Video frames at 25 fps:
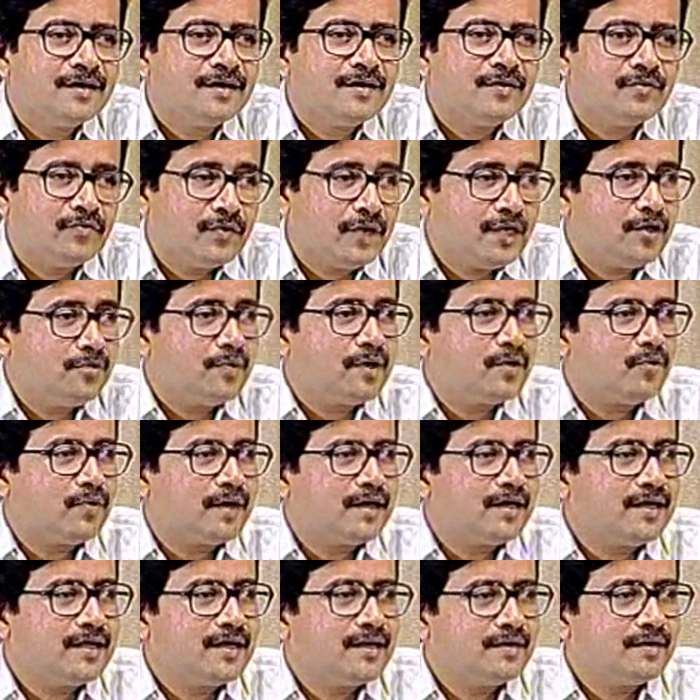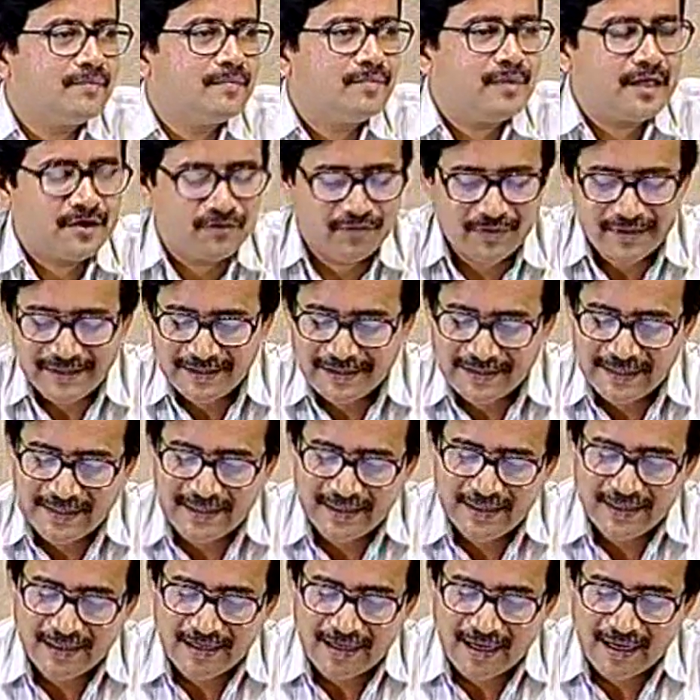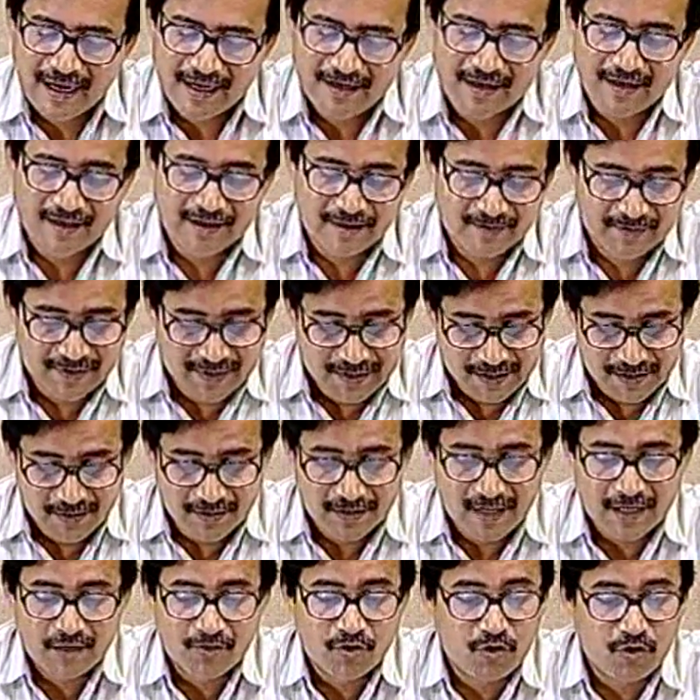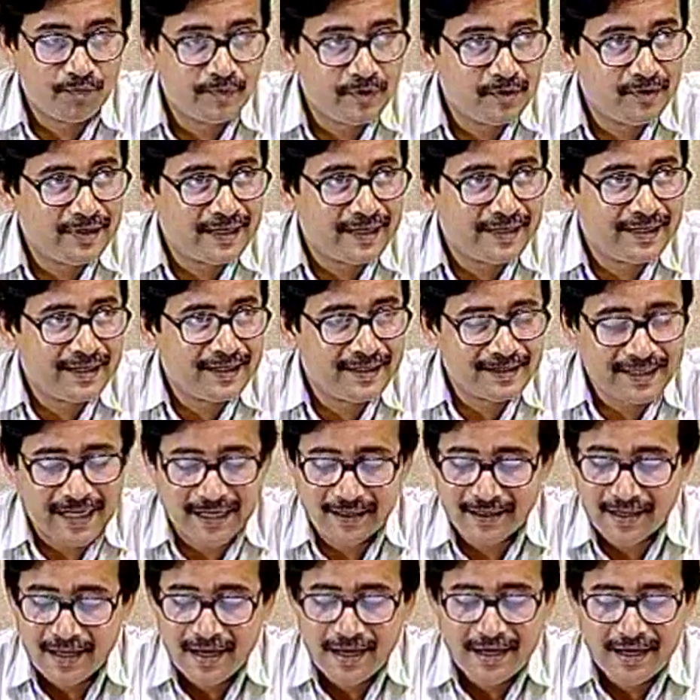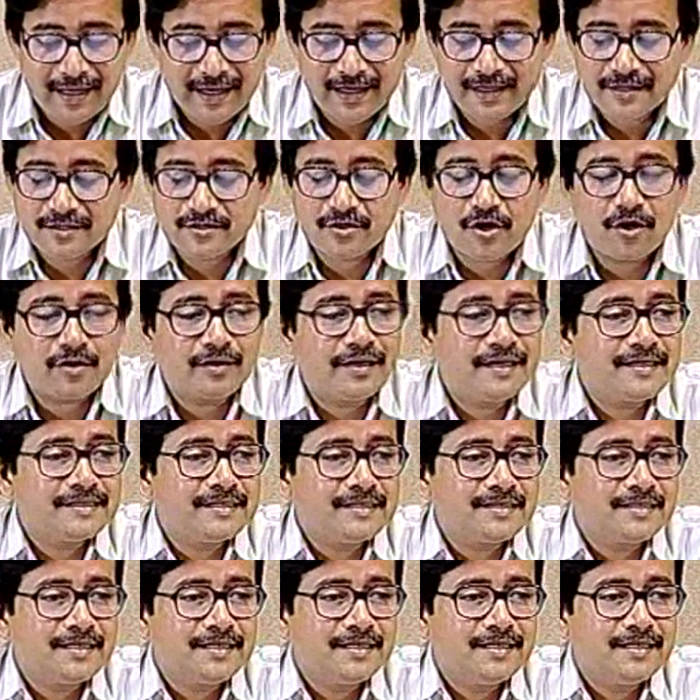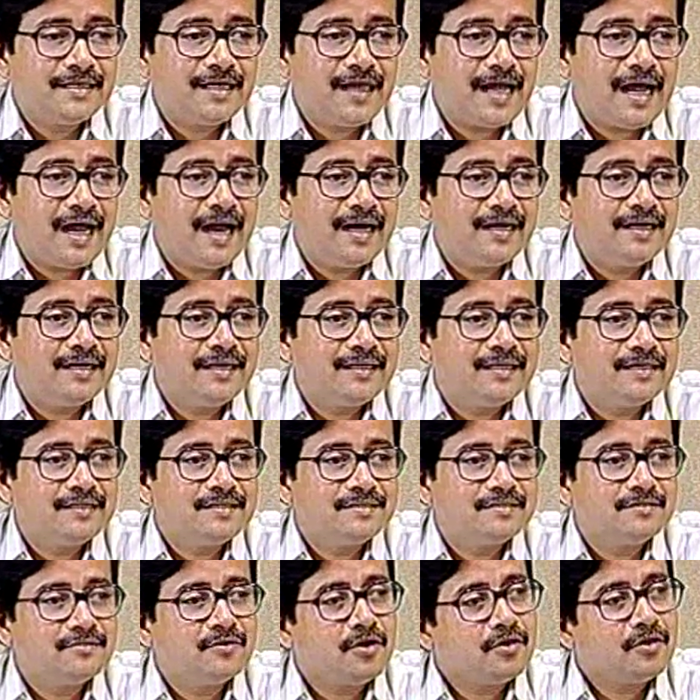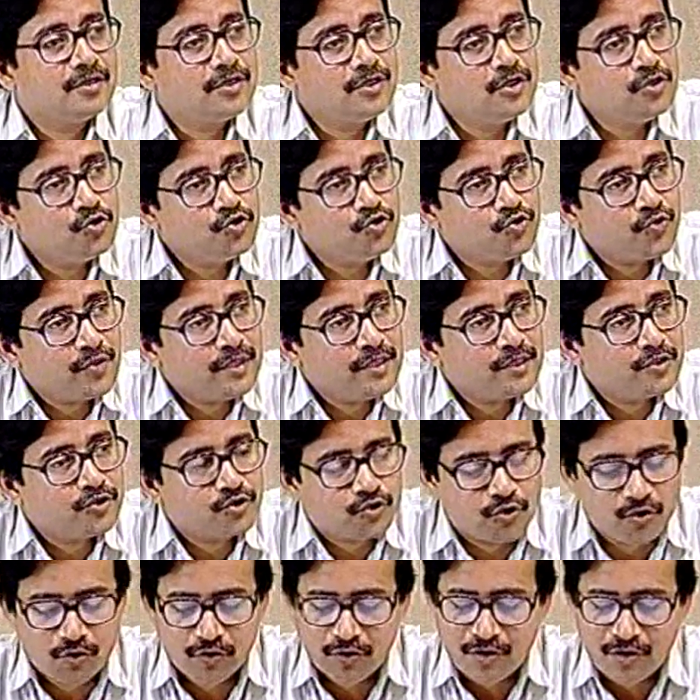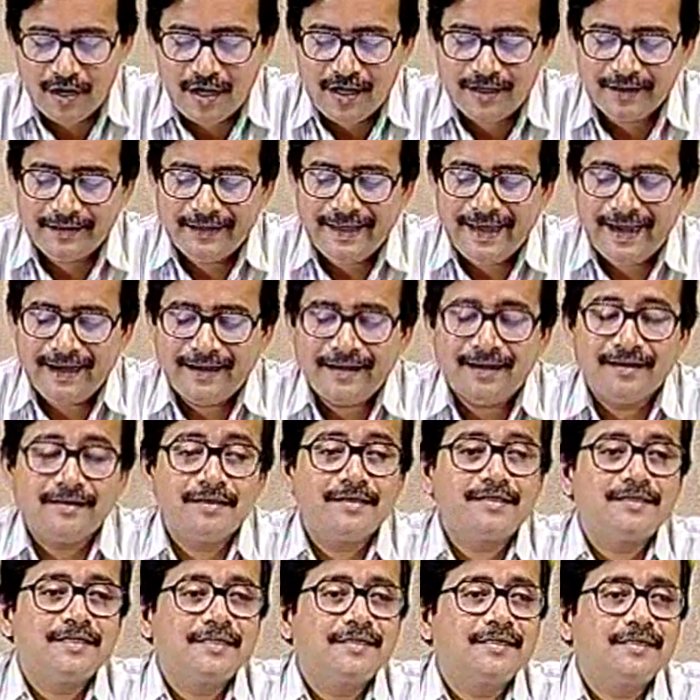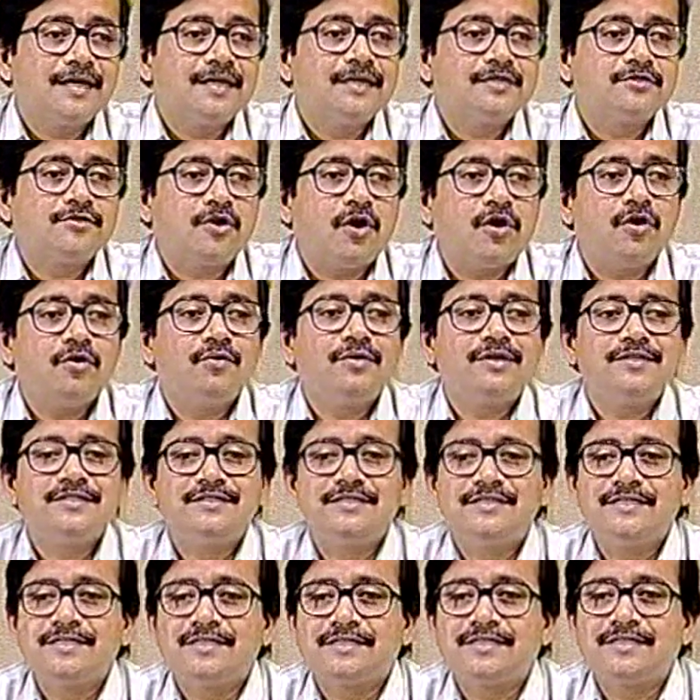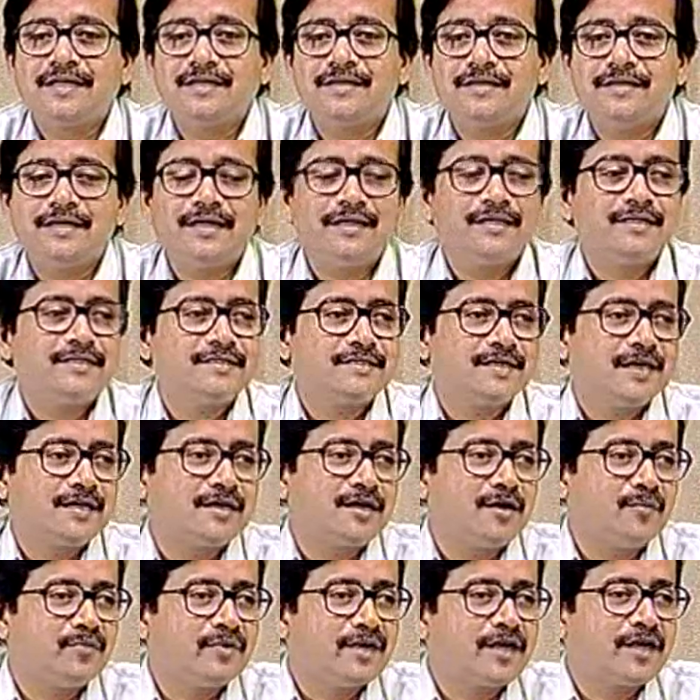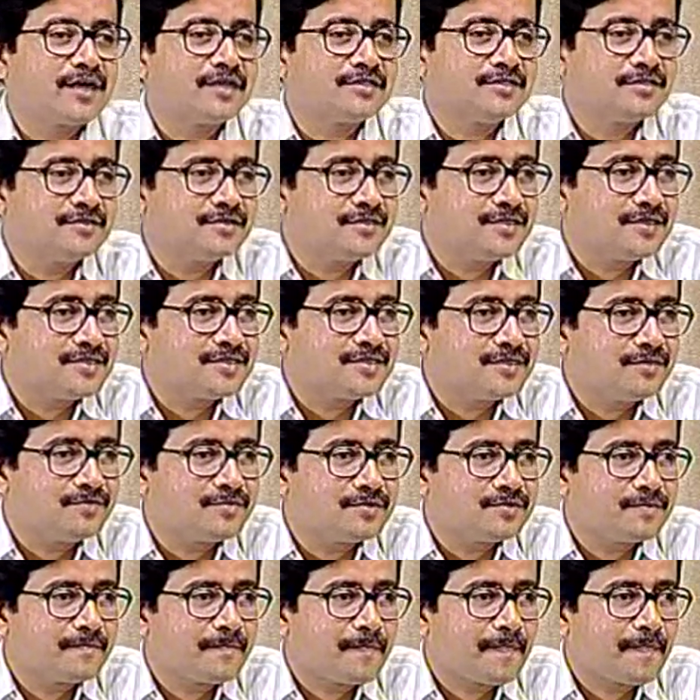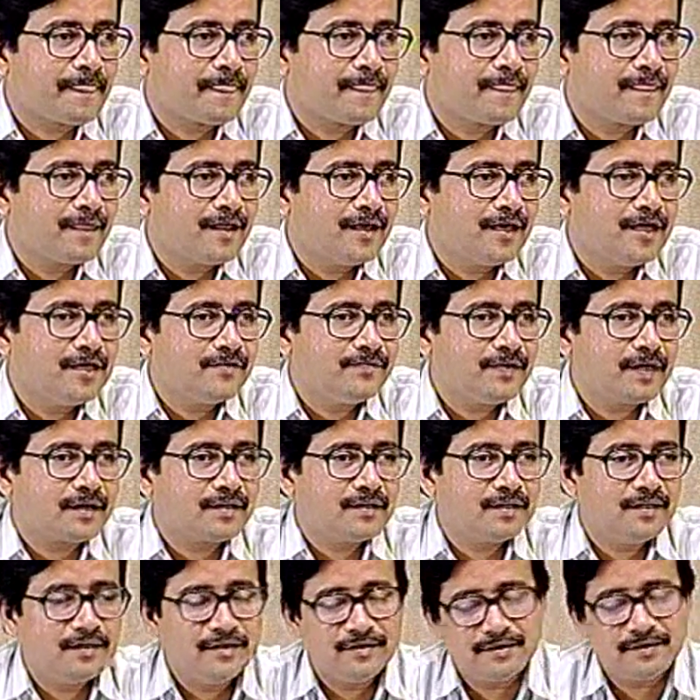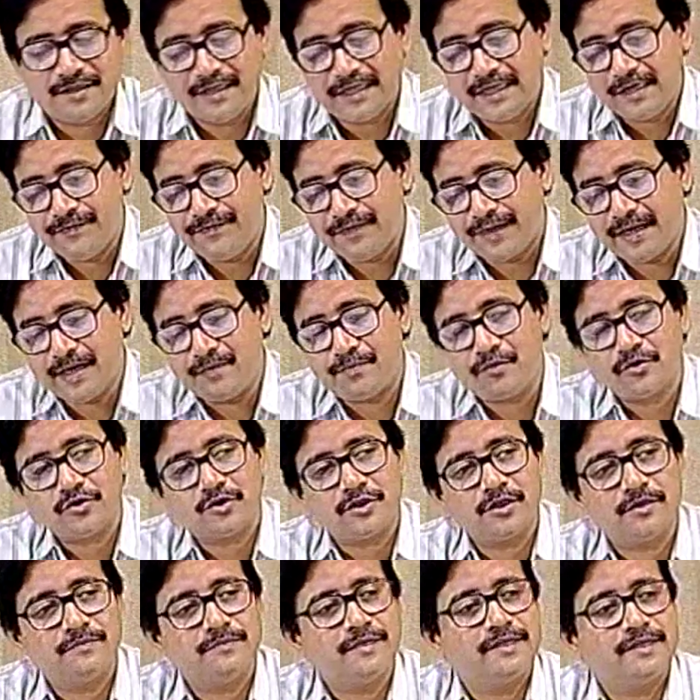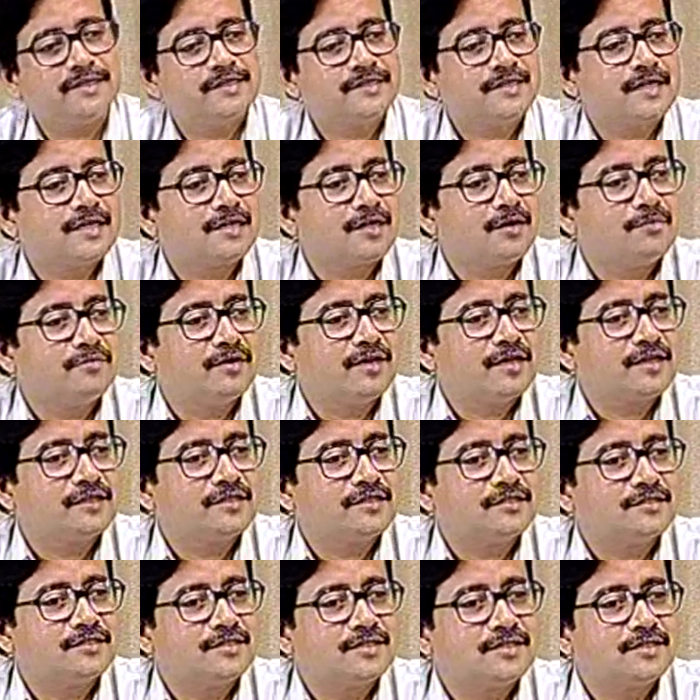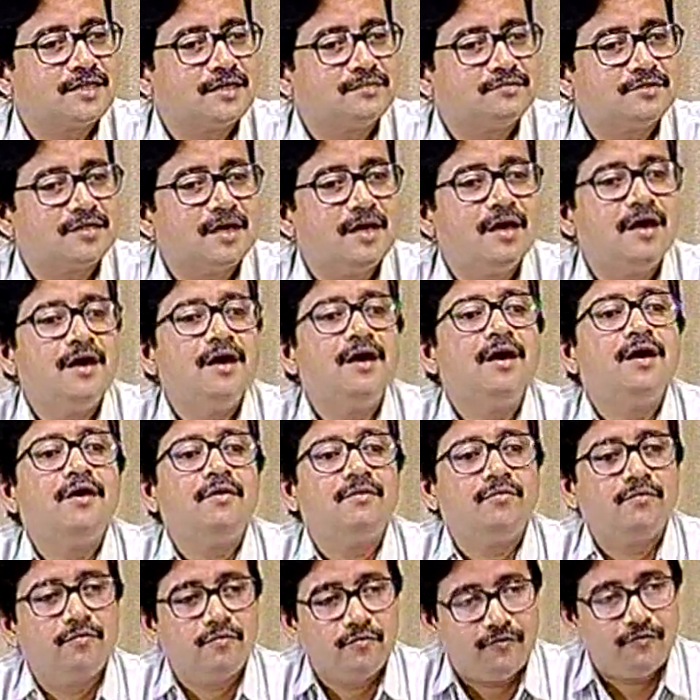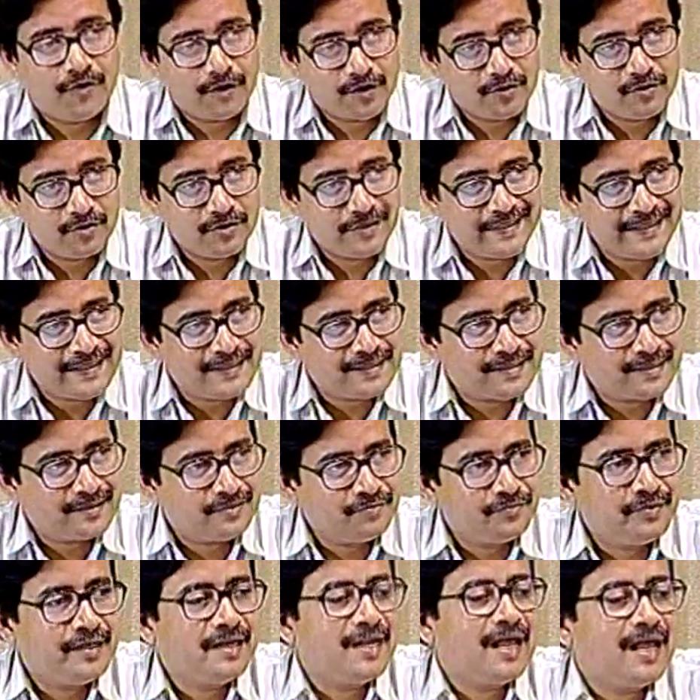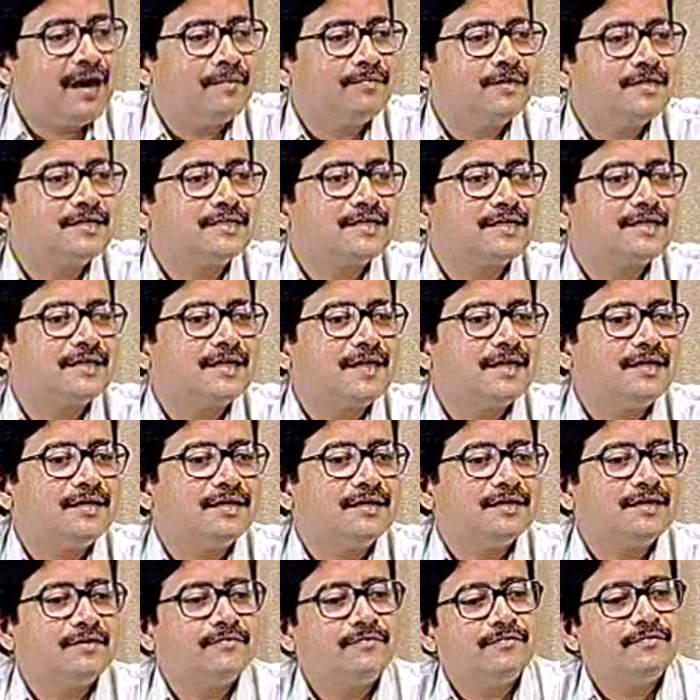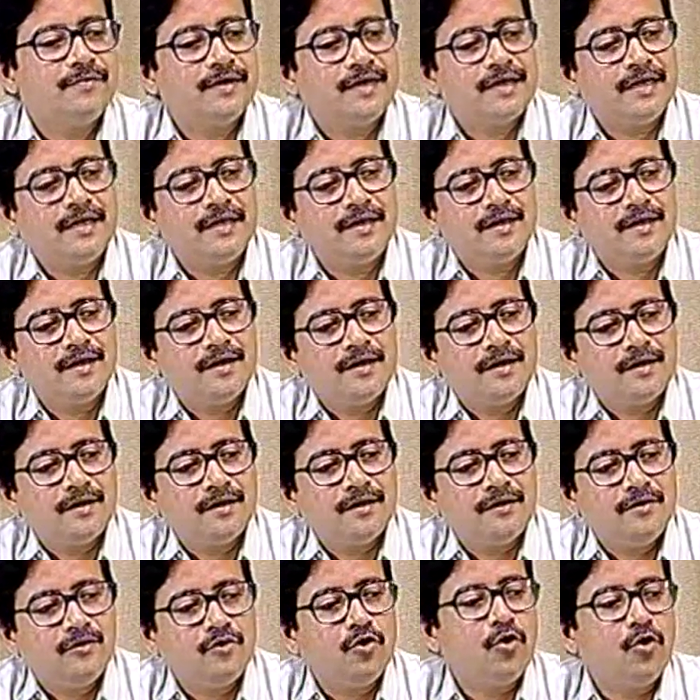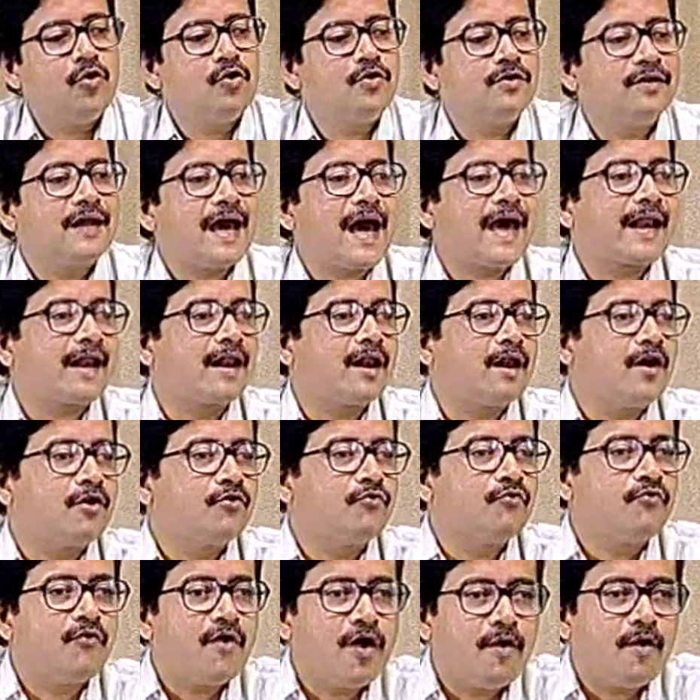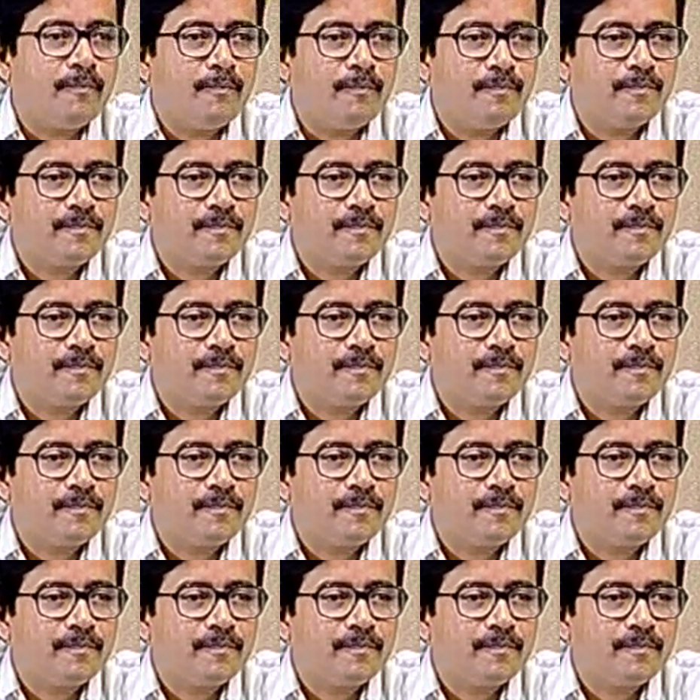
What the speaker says: Well, you may wonder, but we will see, and ultimately I hope you will agree that it is not necessary, and it is not usually so that the signal is always digital in a digital communication systems. In fact, in significant portion of the digital communication systems, for good reason, we will have the signal in a very known analog form,